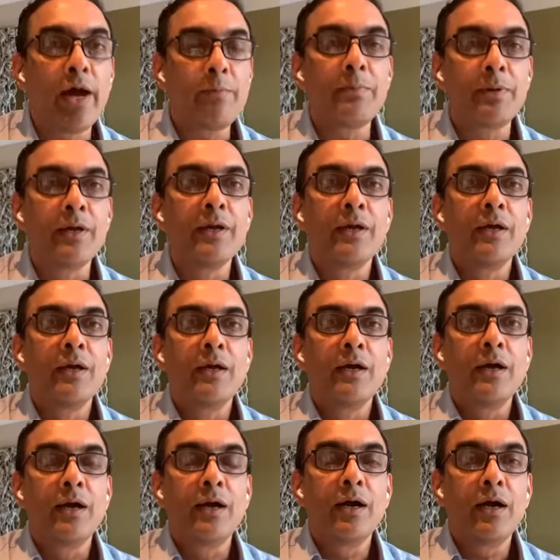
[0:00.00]
up.
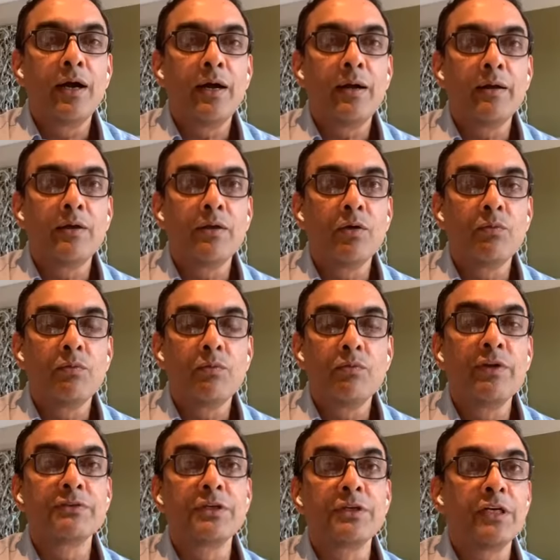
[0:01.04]

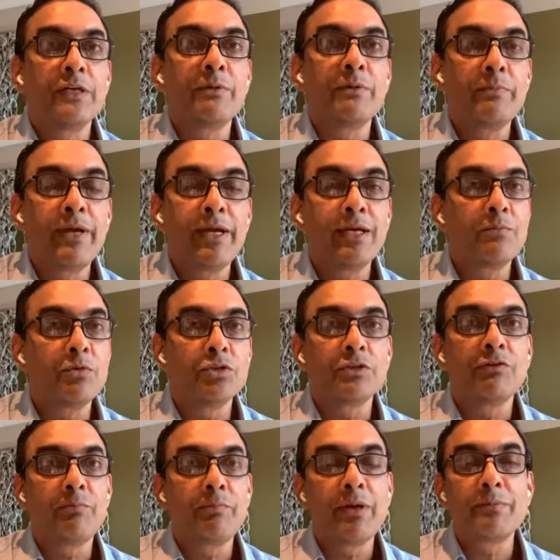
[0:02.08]
We have certainly been making most
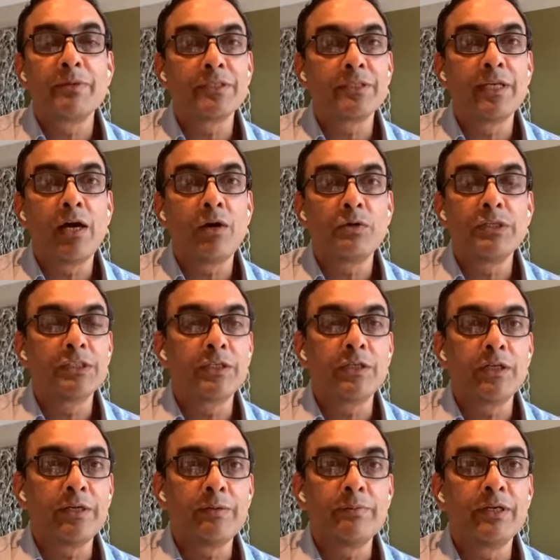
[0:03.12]
of our payments now
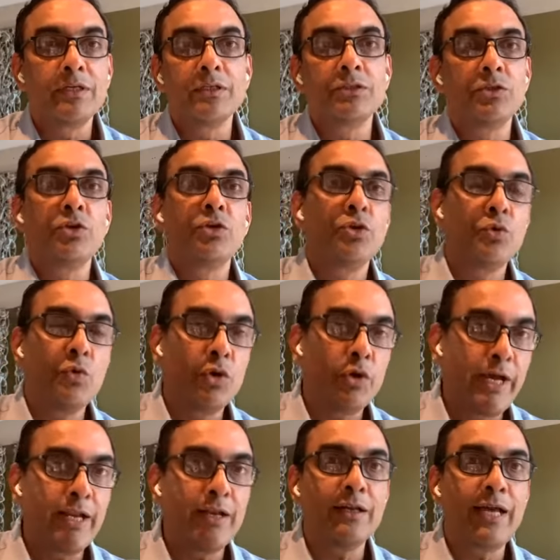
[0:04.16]
digitally, because you don't want
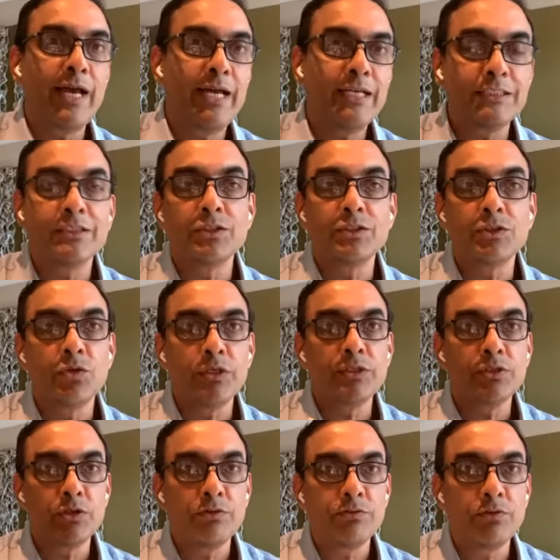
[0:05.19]
to handle cash and so on and
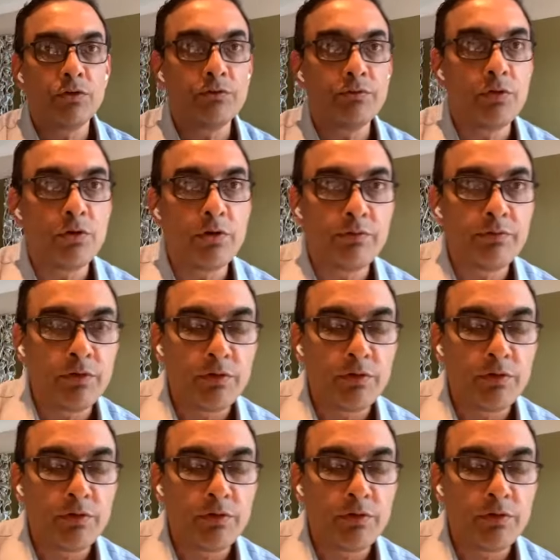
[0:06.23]
so forth, for